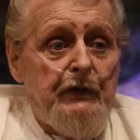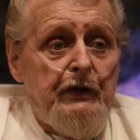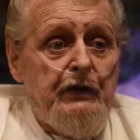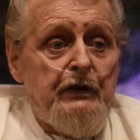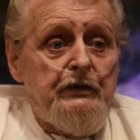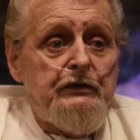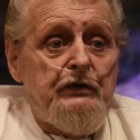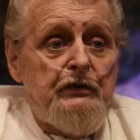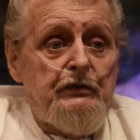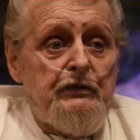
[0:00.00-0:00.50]

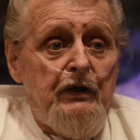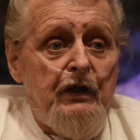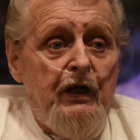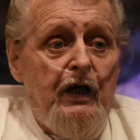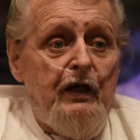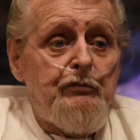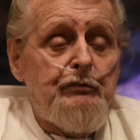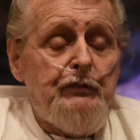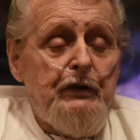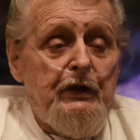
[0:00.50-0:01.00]
Because there's a
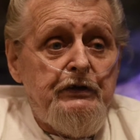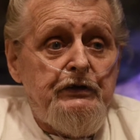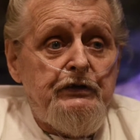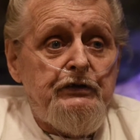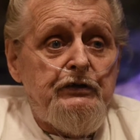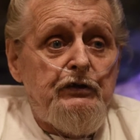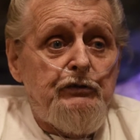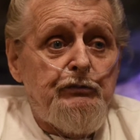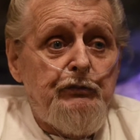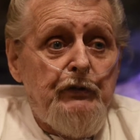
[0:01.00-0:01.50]
lot of places
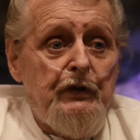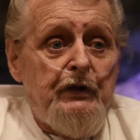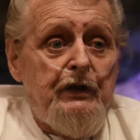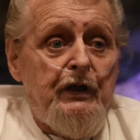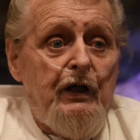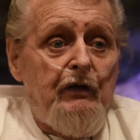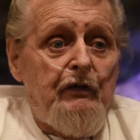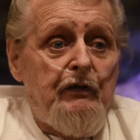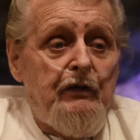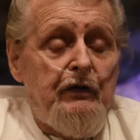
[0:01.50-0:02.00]
that's putting
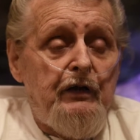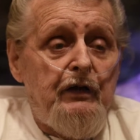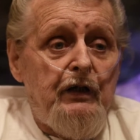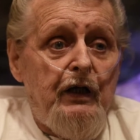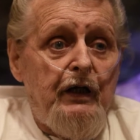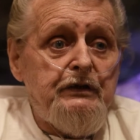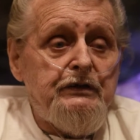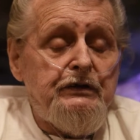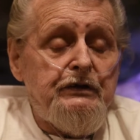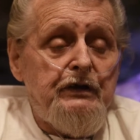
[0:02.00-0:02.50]
out a needle.
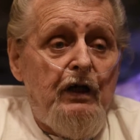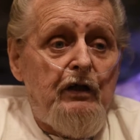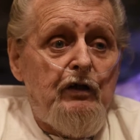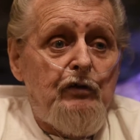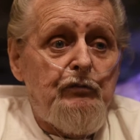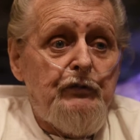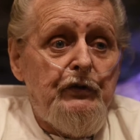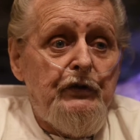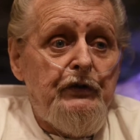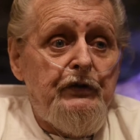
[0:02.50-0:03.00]
I can solder a
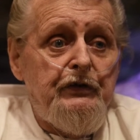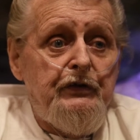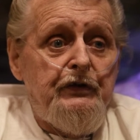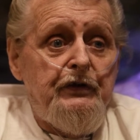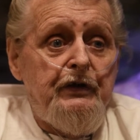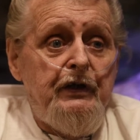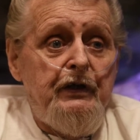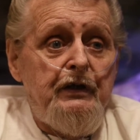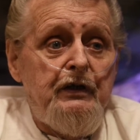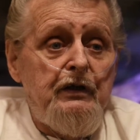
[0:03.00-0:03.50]
pretty good
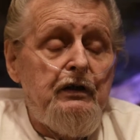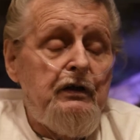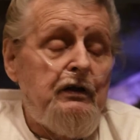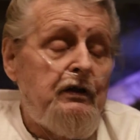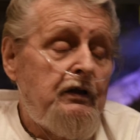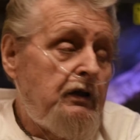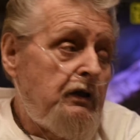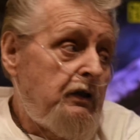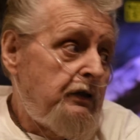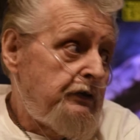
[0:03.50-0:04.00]
needle.
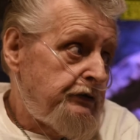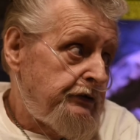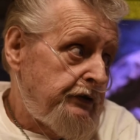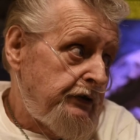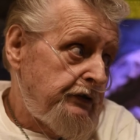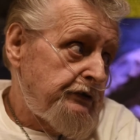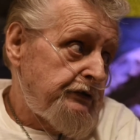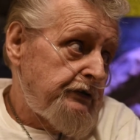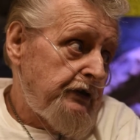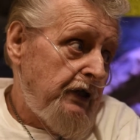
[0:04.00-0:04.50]
She
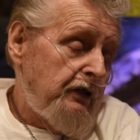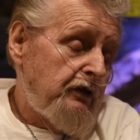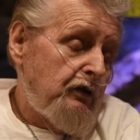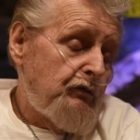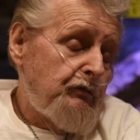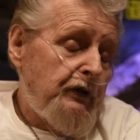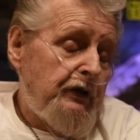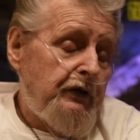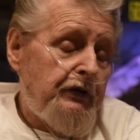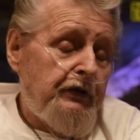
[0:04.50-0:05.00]
can solder a
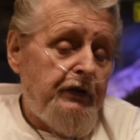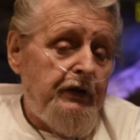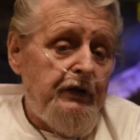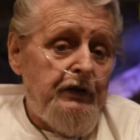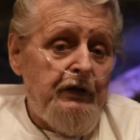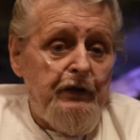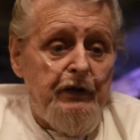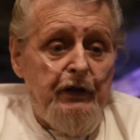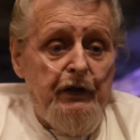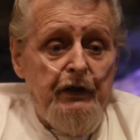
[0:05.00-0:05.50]
better
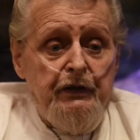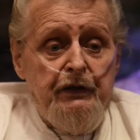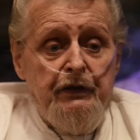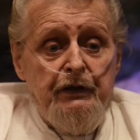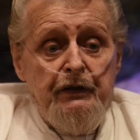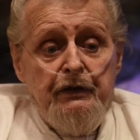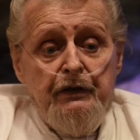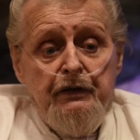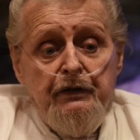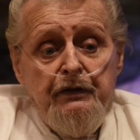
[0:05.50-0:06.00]
needle than I
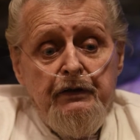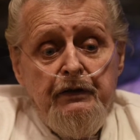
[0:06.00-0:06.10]
can.